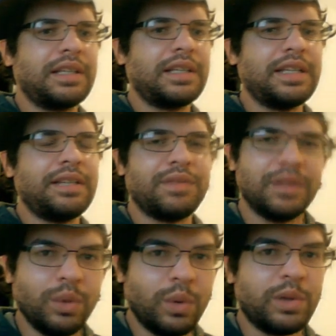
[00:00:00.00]
If the
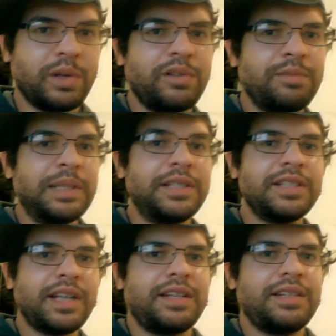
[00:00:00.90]
law could have been
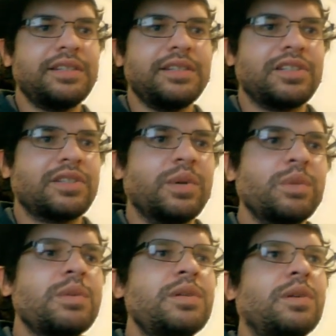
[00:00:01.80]
changed, God
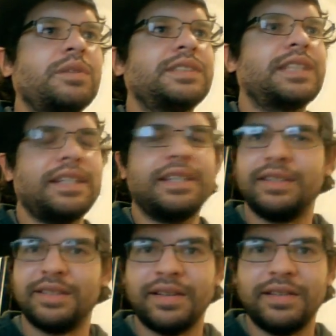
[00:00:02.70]
would not have sent his
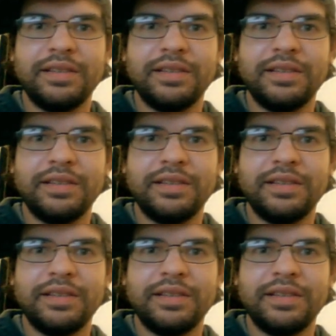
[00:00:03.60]
son